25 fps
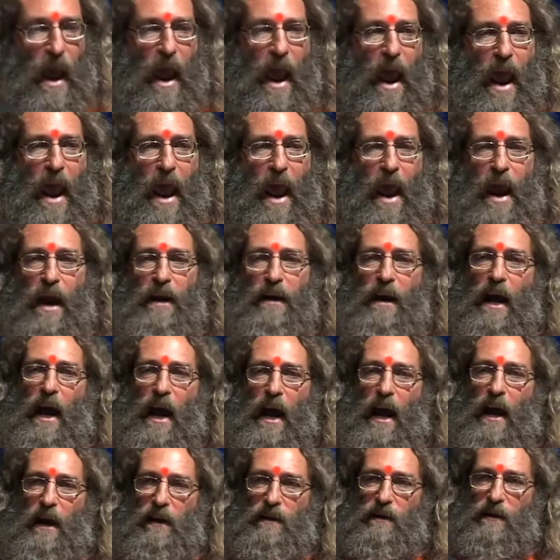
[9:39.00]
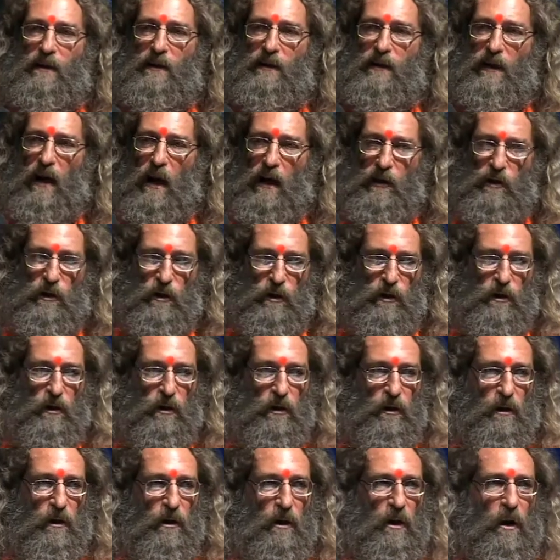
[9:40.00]
and as such,
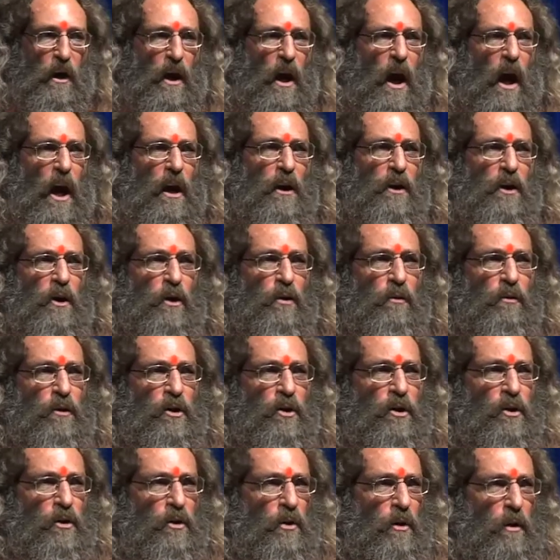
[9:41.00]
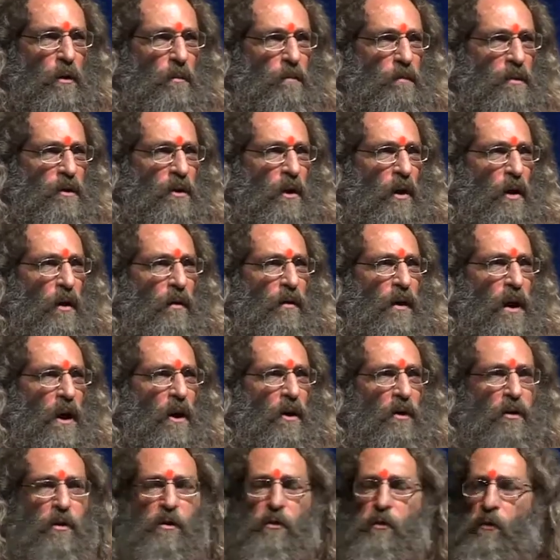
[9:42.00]
it usurped the
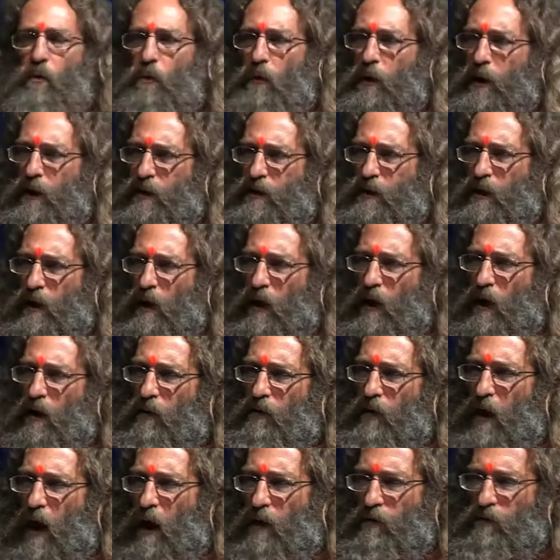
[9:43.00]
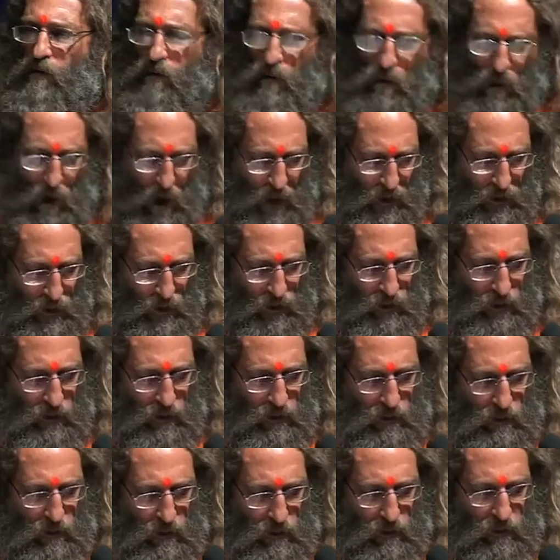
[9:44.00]
authority of that voice.
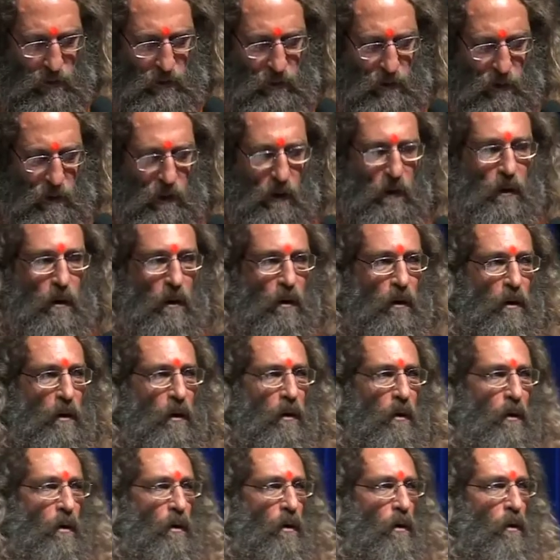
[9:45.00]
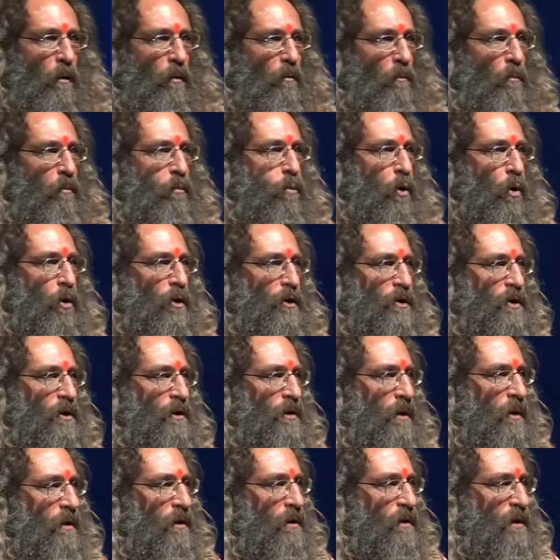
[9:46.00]
Books
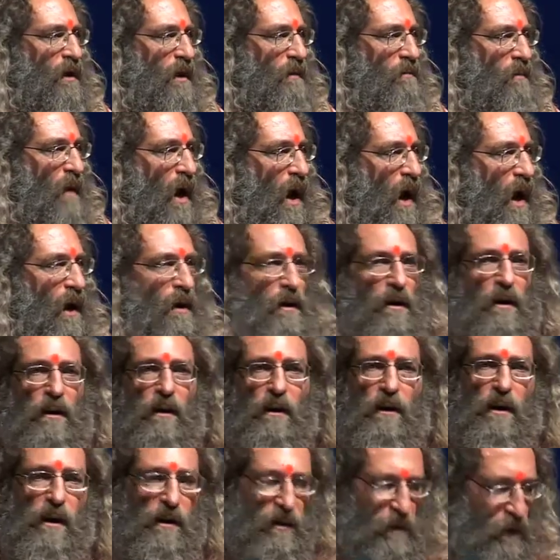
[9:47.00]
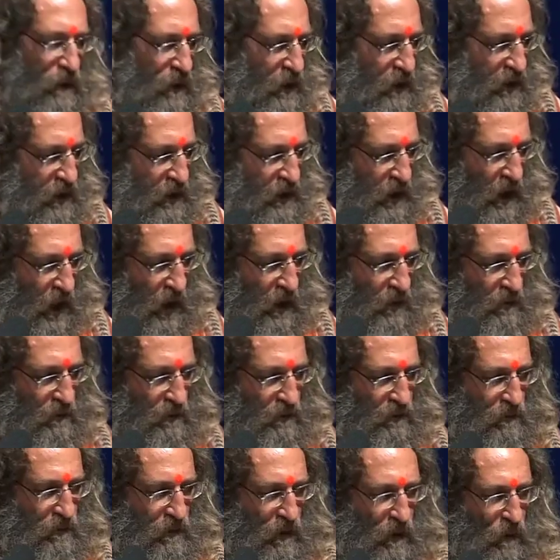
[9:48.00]
demand literacy,
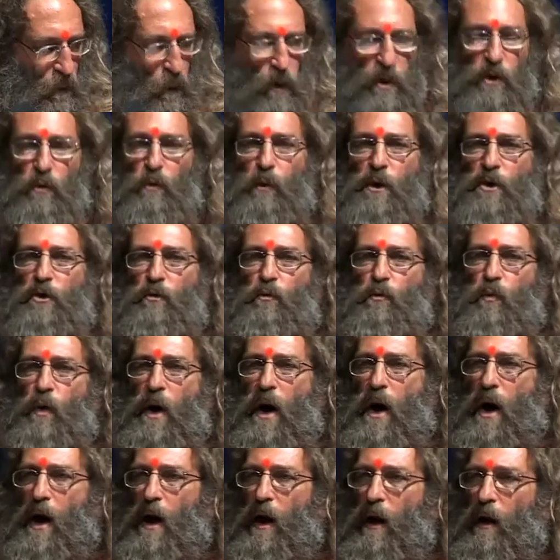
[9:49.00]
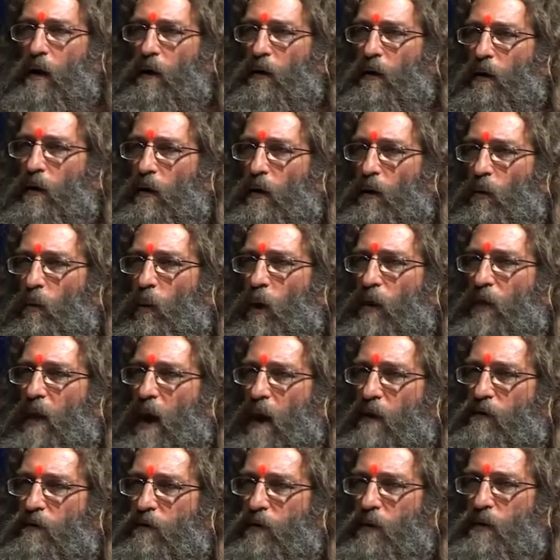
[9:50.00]
which was rare when
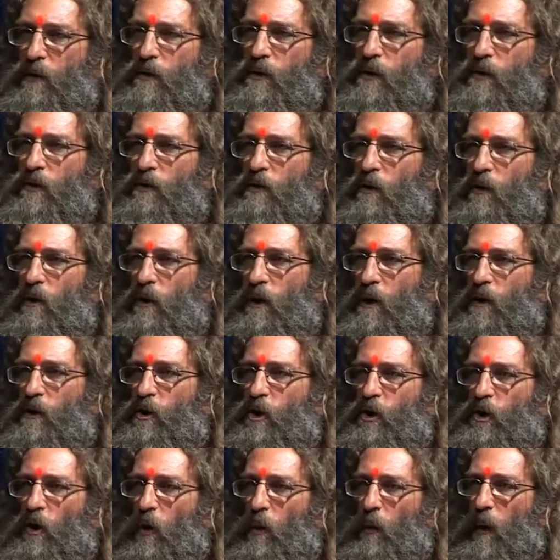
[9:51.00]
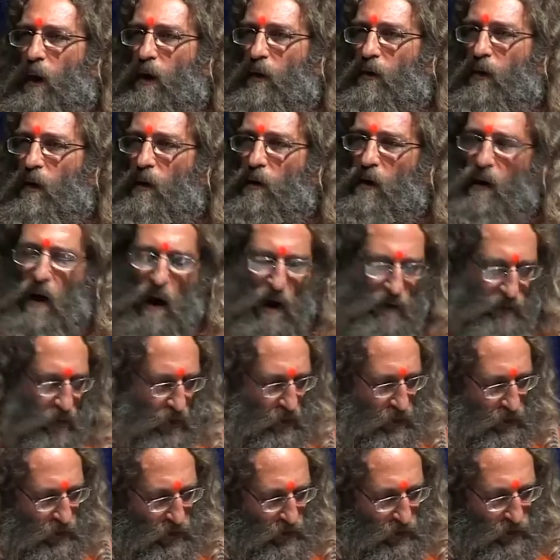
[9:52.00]
they first started showing their
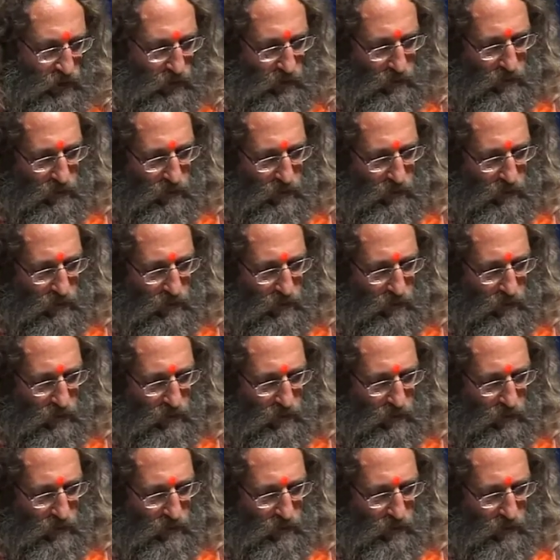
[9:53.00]
covers.